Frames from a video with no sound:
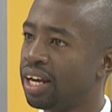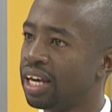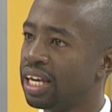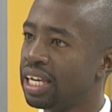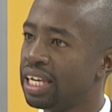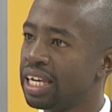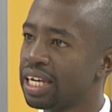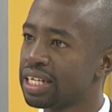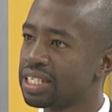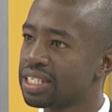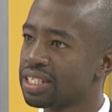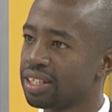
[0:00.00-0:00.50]

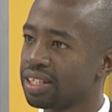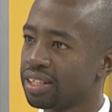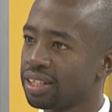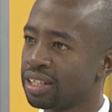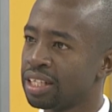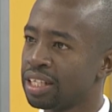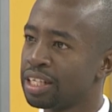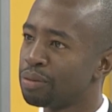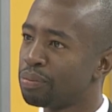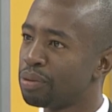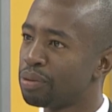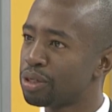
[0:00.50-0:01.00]
Yet
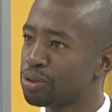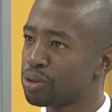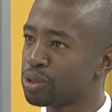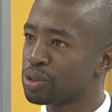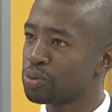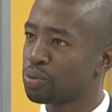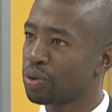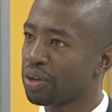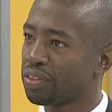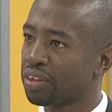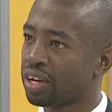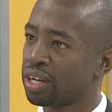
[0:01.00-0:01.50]
the debate
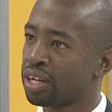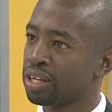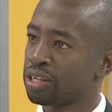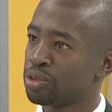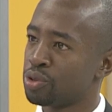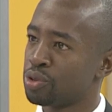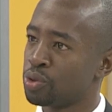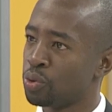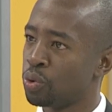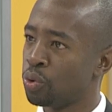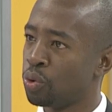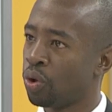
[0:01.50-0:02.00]
was whether
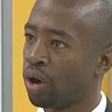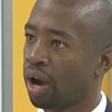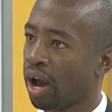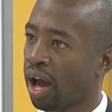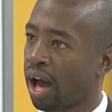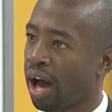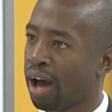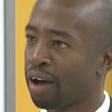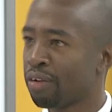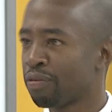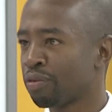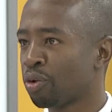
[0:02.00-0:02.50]
to
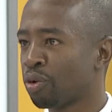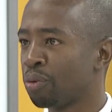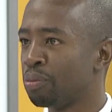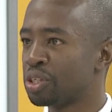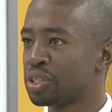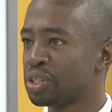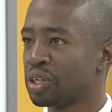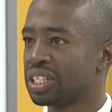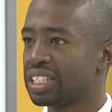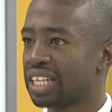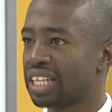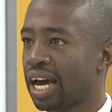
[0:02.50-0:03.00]
have
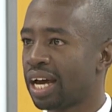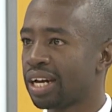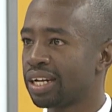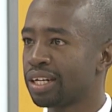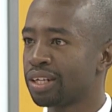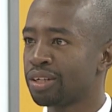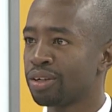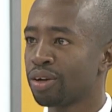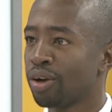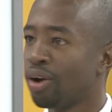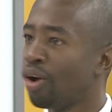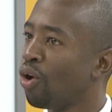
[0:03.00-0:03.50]
commissioners
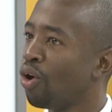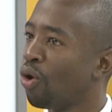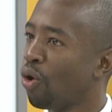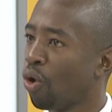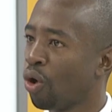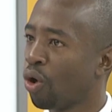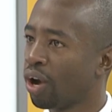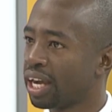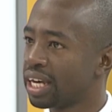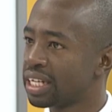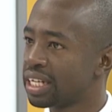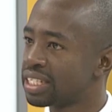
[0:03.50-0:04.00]
added
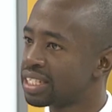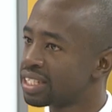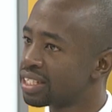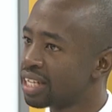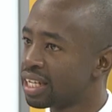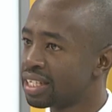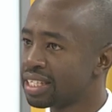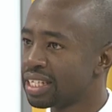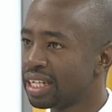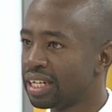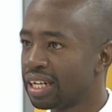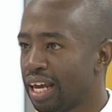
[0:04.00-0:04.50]
or
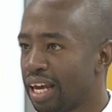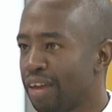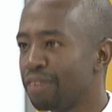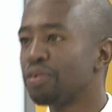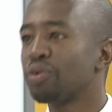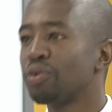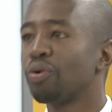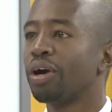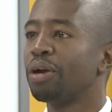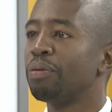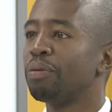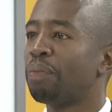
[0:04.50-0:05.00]
send
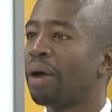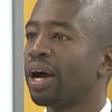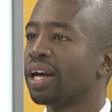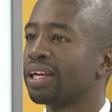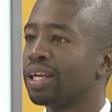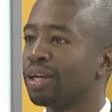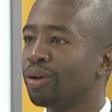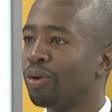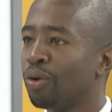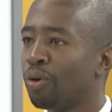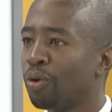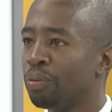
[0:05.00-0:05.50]
everyone
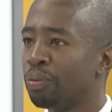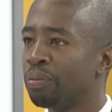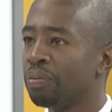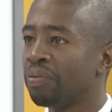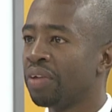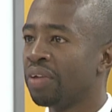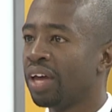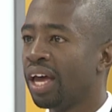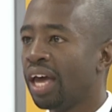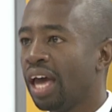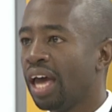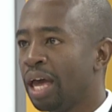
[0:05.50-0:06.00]
packing home
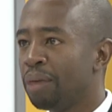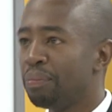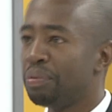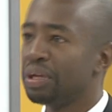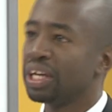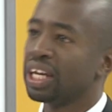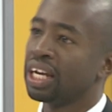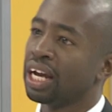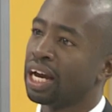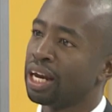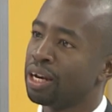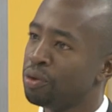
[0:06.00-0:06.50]
and
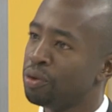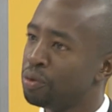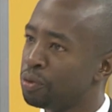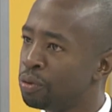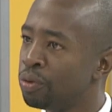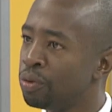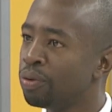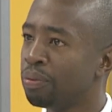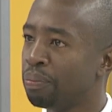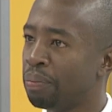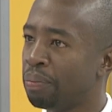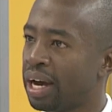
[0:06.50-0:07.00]
bringing a new
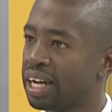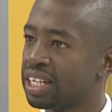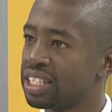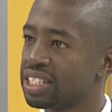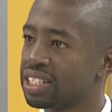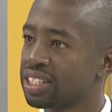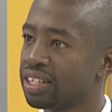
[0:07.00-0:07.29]
batch.